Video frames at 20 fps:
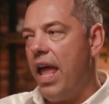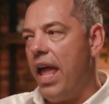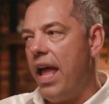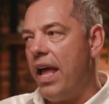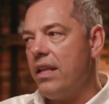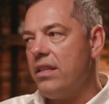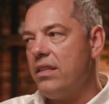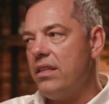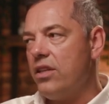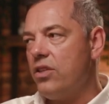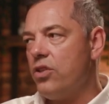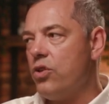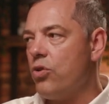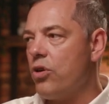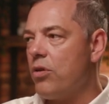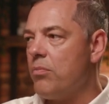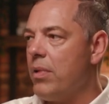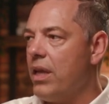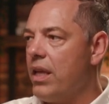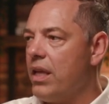and that you are
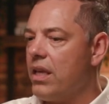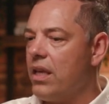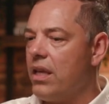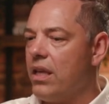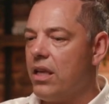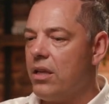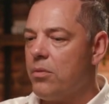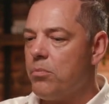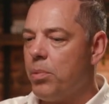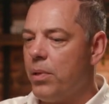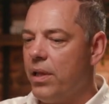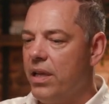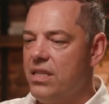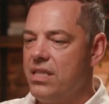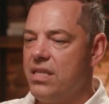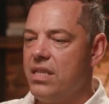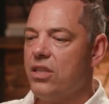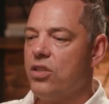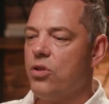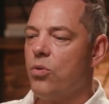making and
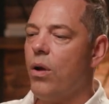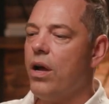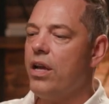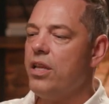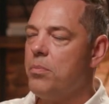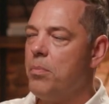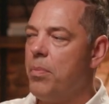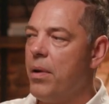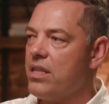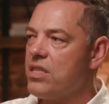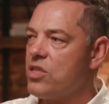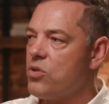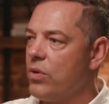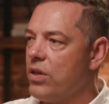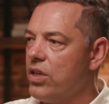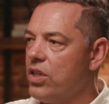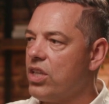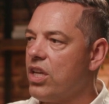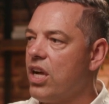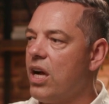placing the right bets when
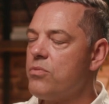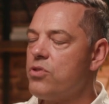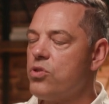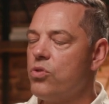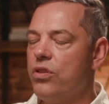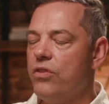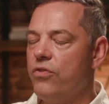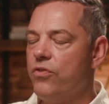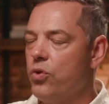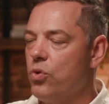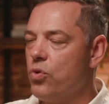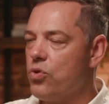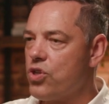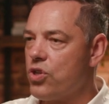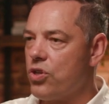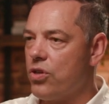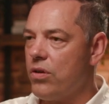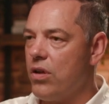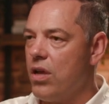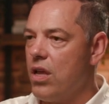it comes to the
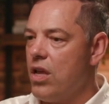future.